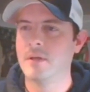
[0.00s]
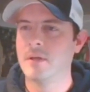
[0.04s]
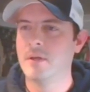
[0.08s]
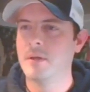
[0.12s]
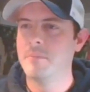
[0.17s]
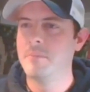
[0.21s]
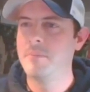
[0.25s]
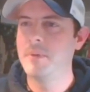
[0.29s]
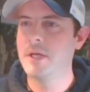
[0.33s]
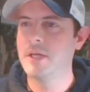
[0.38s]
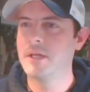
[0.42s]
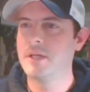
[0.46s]

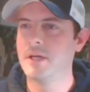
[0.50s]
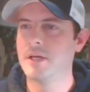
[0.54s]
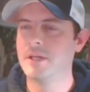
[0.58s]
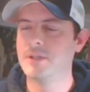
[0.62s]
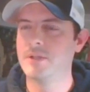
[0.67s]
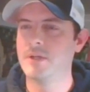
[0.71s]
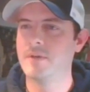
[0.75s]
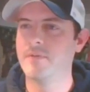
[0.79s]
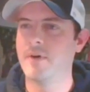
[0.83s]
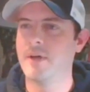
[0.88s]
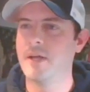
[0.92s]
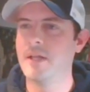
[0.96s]
Big
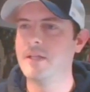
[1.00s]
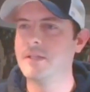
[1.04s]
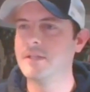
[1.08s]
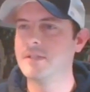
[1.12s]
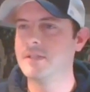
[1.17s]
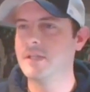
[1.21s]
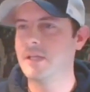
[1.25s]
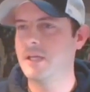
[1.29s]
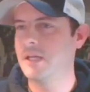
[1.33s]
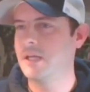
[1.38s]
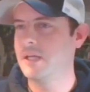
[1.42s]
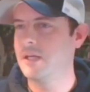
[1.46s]
Country, if I didn't
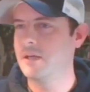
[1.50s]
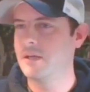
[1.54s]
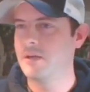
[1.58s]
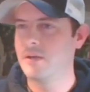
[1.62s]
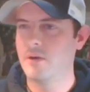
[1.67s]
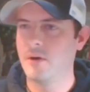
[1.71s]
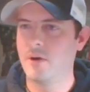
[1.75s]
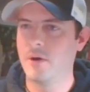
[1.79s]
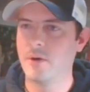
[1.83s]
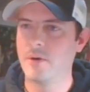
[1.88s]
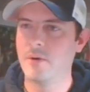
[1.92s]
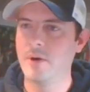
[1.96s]
say you
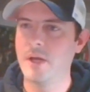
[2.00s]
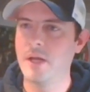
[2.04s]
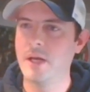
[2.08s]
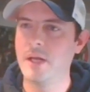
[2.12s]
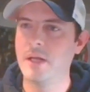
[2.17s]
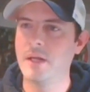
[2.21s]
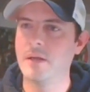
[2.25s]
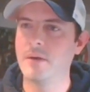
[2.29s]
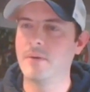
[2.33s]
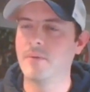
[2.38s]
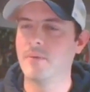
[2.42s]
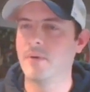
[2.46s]

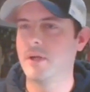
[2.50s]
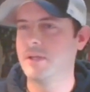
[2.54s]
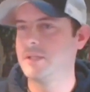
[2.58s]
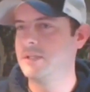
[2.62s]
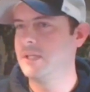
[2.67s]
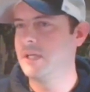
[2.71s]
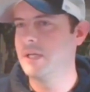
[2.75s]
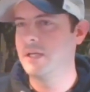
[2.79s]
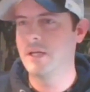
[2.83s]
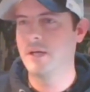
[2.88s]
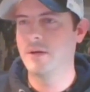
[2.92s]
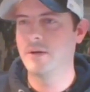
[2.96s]
already.
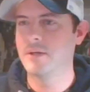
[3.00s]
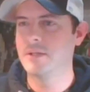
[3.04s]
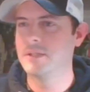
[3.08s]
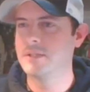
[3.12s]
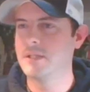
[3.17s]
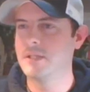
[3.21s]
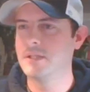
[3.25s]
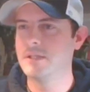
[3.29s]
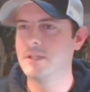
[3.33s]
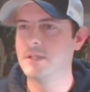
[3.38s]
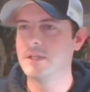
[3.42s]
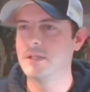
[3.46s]
Now I
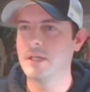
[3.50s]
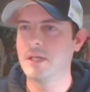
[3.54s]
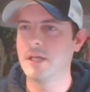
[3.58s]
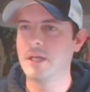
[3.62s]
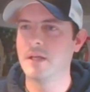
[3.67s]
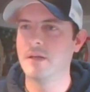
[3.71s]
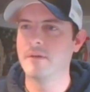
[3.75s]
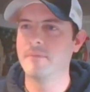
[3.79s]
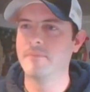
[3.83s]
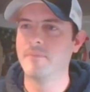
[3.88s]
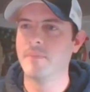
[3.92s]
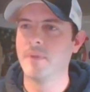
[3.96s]
said you
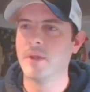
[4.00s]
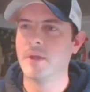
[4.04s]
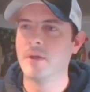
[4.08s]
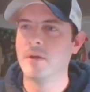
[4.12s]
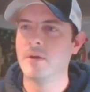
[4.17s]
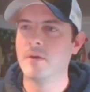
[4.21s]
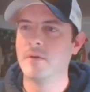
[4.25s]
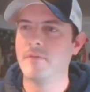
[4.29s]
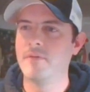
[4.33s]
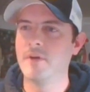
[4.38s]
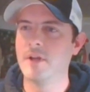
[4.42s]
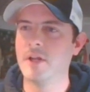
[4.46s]
again.
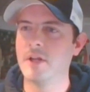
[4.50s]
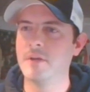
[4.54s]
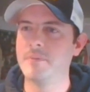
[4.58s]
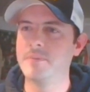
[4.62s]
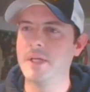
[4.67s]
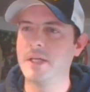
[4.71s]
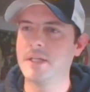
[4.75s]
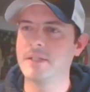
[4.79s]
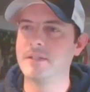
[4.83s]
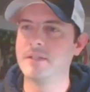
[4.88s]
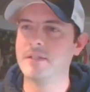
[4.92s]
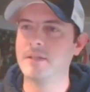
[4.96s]
Philip
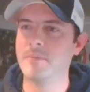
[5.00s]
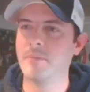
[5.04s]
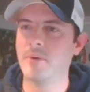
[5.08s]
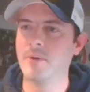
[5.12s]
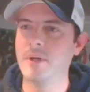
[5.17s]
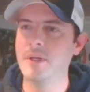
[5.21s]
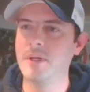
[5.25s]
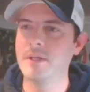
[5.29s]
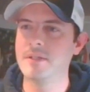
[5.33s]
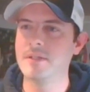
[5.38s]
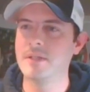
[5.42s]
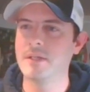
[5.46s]
Dixon, the
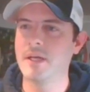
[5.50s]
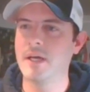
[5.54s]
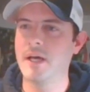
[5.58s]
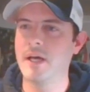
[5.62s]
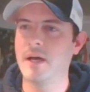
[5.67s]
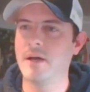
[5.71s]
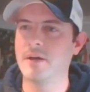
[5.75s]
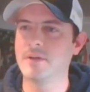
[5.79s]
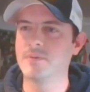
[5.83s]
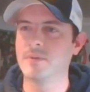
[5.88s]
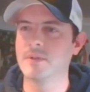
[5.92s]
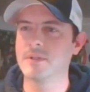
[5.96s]
Marines in the
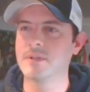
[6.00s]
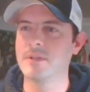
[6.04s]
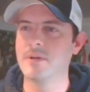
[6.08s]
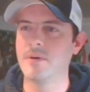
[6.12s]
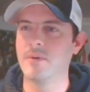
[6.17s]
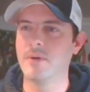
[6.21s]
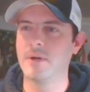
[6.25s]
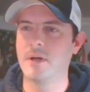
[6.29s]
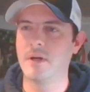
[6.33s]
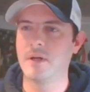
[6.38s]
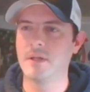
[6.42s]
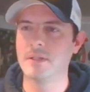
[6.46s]
house. What's
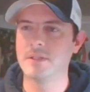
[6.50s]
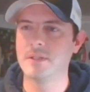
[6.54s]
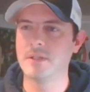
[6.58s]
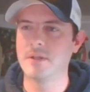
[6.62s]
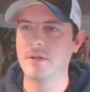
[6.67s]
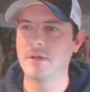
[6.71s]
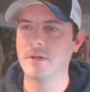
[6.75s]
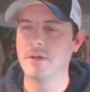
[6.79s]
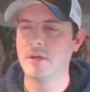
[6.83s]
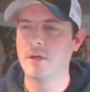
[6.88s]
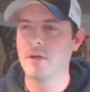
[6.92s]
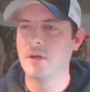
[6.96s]
going on,
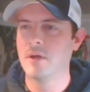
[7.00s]
sir?